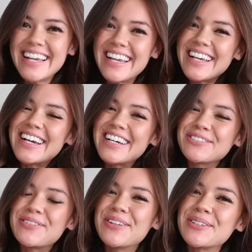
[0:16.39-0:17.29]
Hey guys,
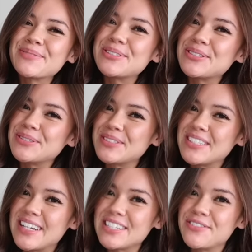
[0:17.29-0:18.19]
welcome to
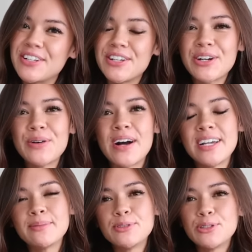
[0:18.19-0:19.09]
today's video. I
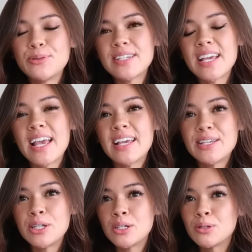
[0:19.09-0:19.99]
am doing a
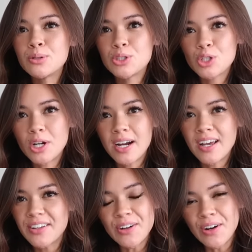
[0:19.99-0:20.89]
huge try
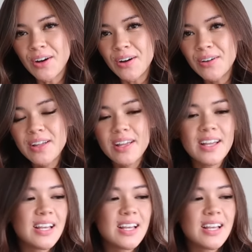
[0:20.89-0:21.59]
on haul.